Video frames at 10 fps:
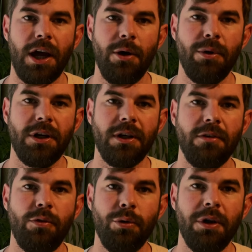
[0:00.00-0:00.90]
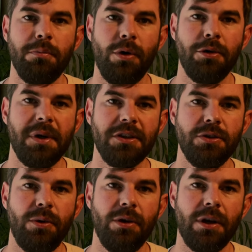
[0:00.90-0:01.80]
I went on a four-week motorbike
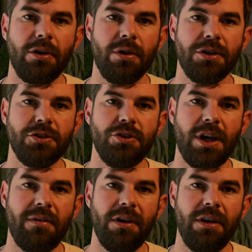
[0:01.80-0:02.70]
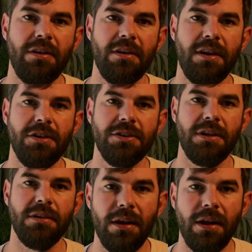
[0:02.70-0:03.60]
tour across Java,
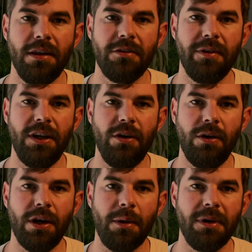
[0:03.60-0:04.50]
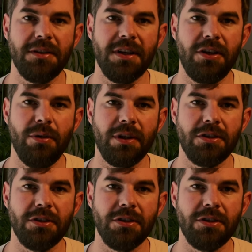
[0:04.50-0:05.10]
Indonesia. In this video, I'm going to take you on a